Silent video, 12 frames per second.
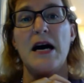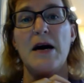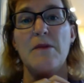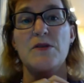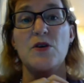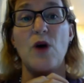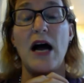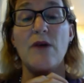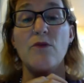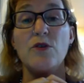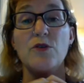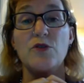So I
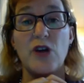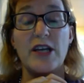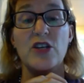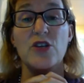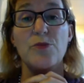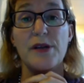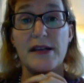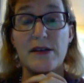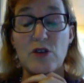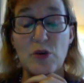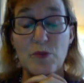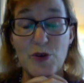will try to
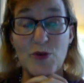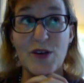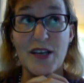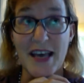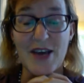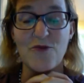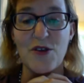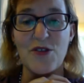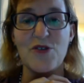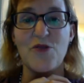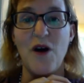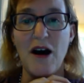communicate with
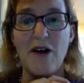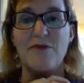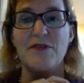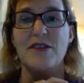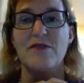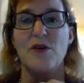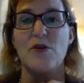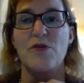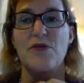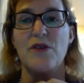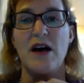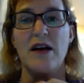you often, both
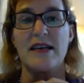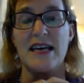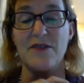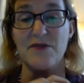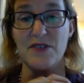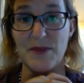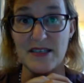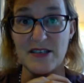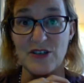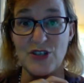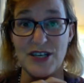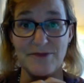on Canvas
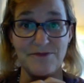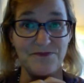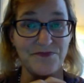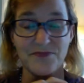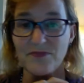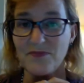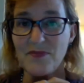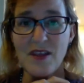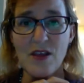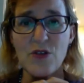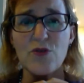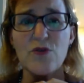messaging,
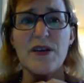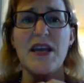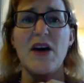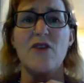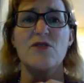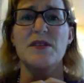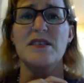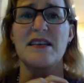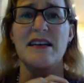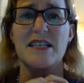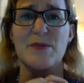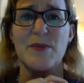through announcements that
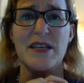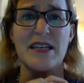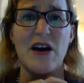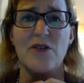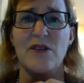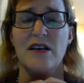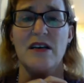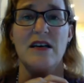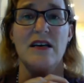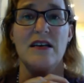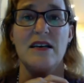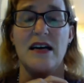I
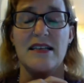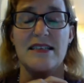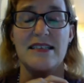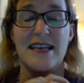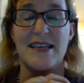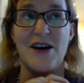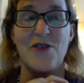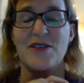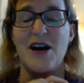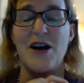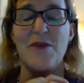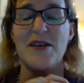send out
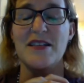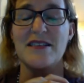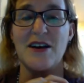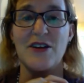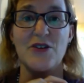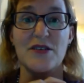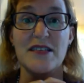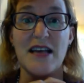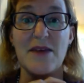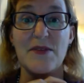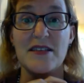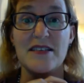comments on your
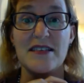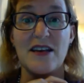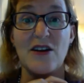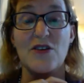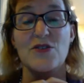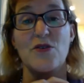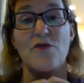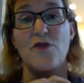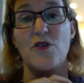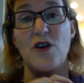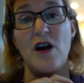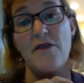assignments, and also
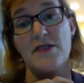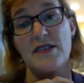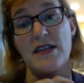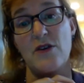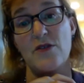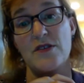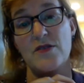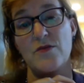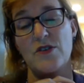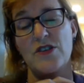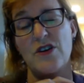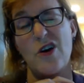for office hours,
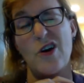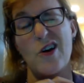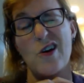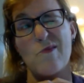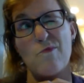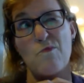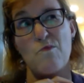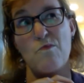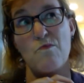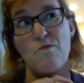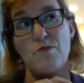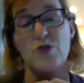which are
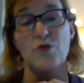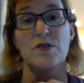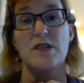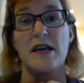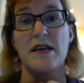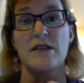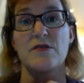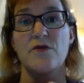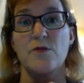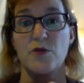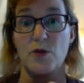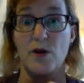Tuesdays
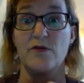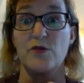from 12 to